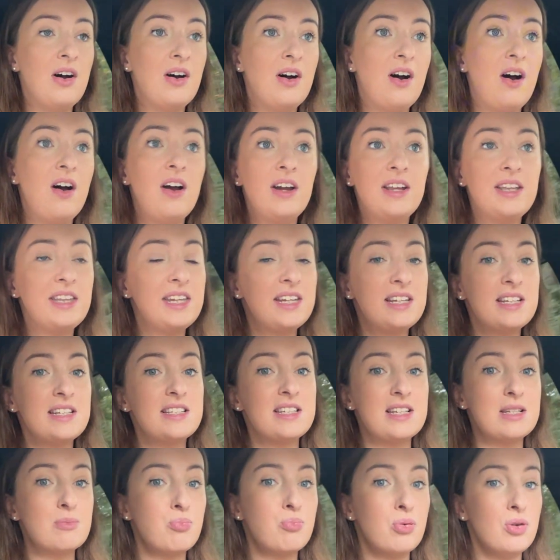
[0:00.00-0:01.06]
I think this
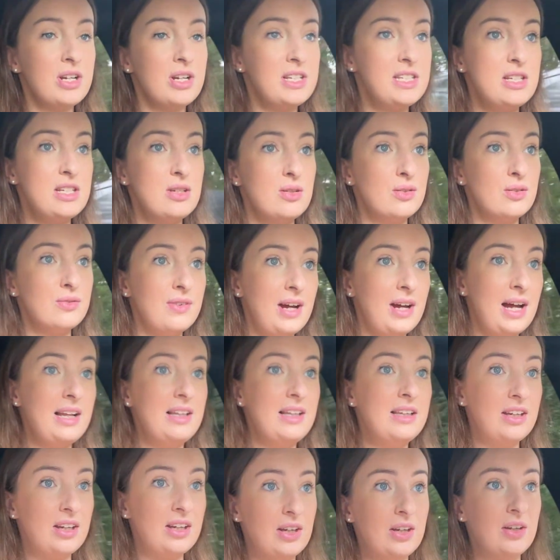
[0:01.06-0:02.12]
is pretty good
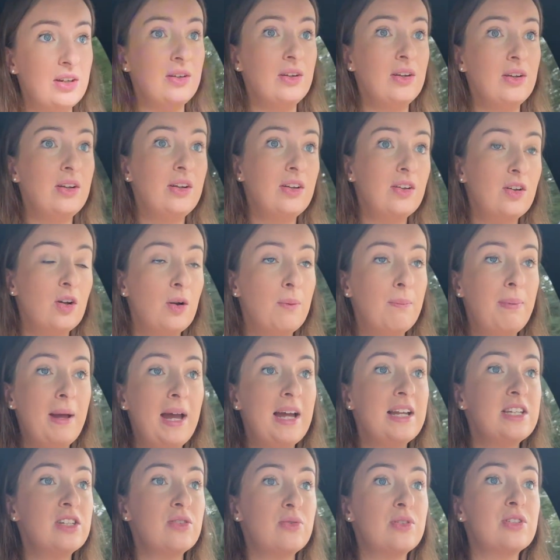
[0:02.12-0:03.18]
value
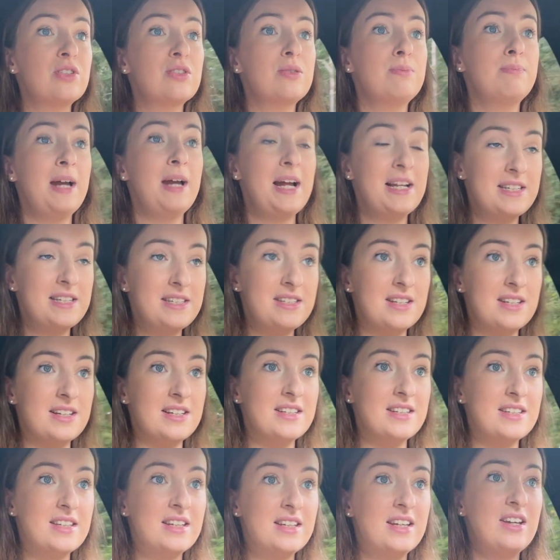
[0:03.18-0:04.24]
compared to its
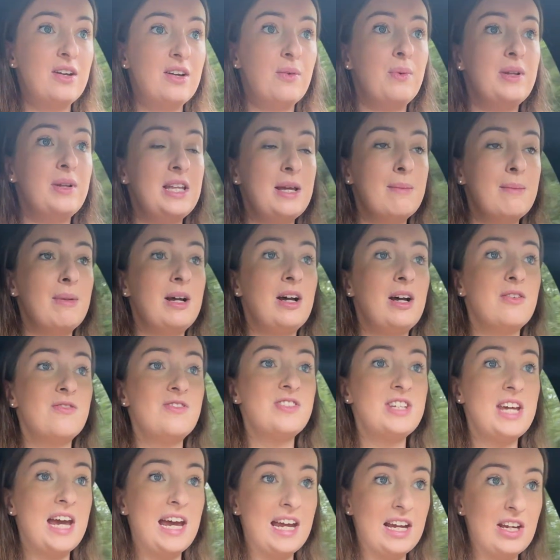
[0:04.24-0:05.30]
competitors, with the amount of
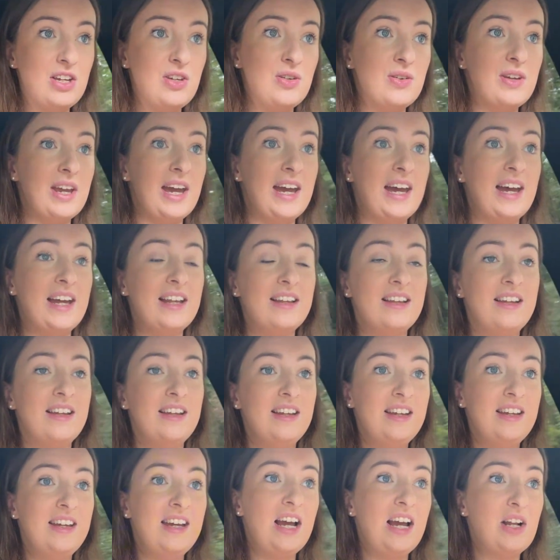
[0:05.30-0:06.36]
tech you get
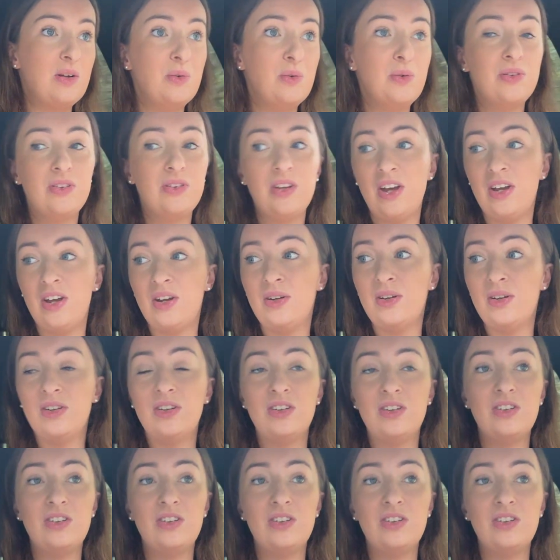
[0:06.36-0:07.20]
and also